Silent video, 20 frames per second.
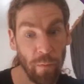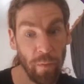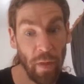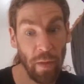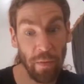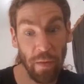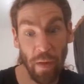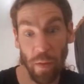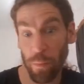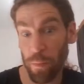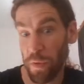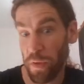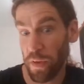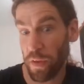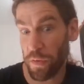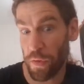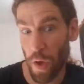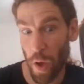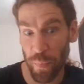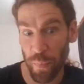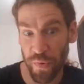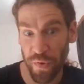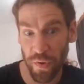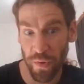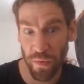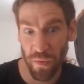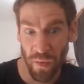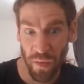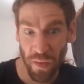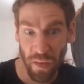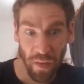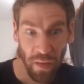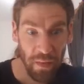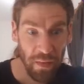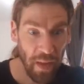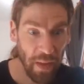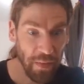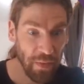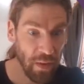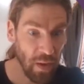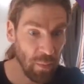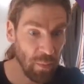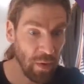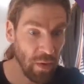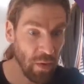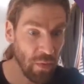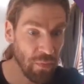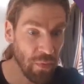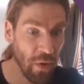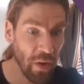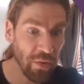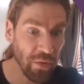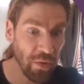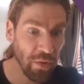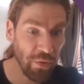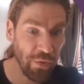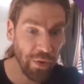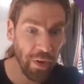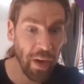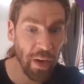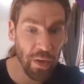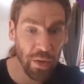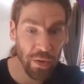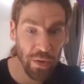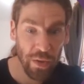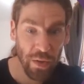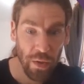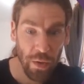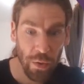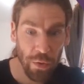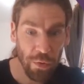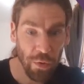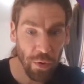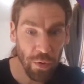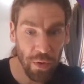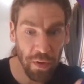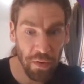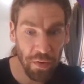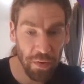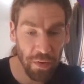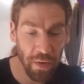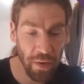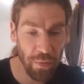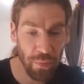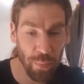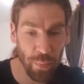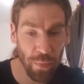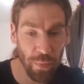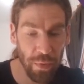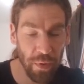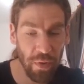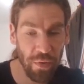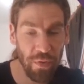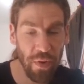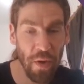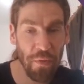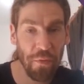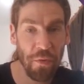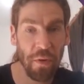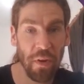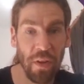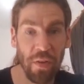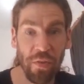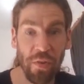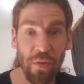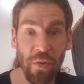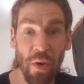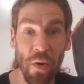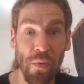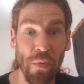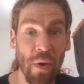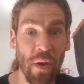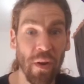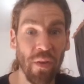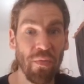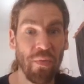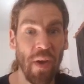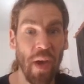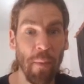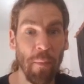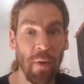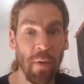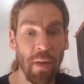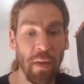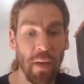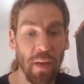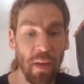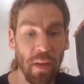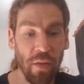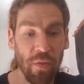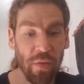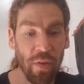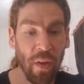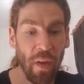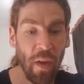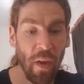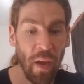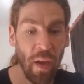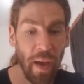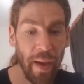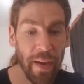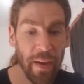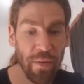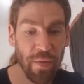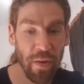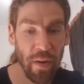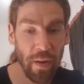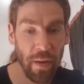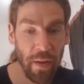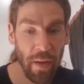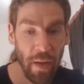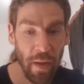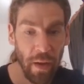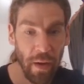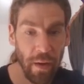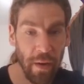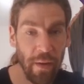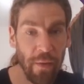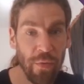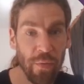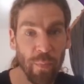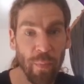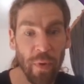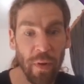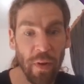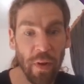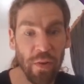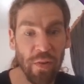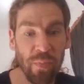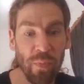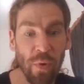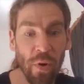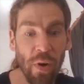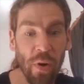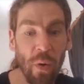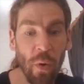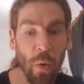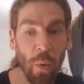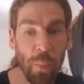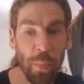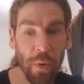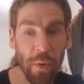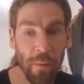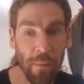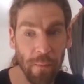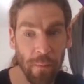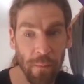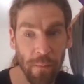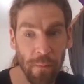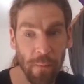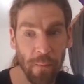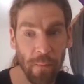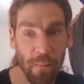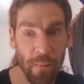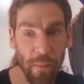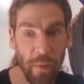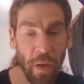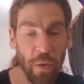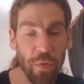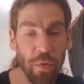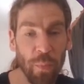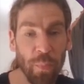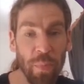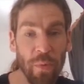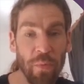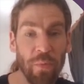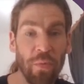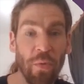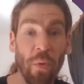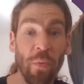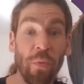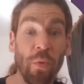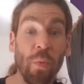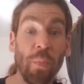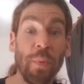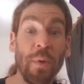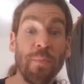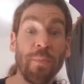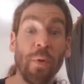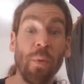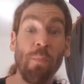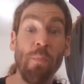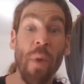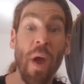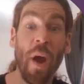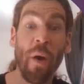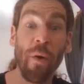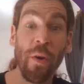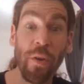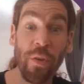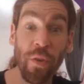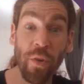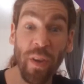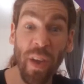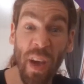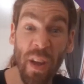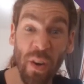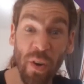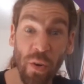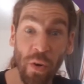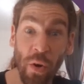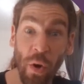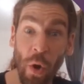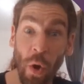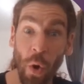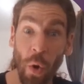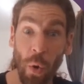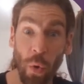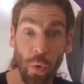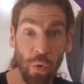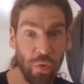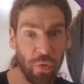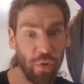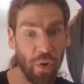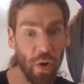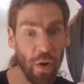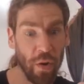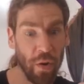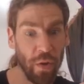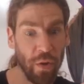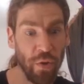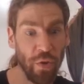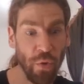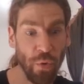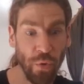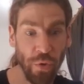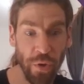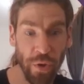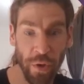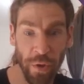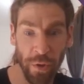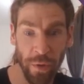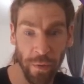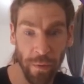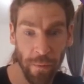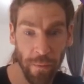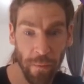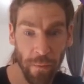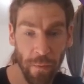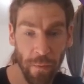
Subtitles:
That can be adoption, that can be a foster child. So this leaves this definition of what a family is actually leaves much more open. Yeah, so two people marry together or start a union,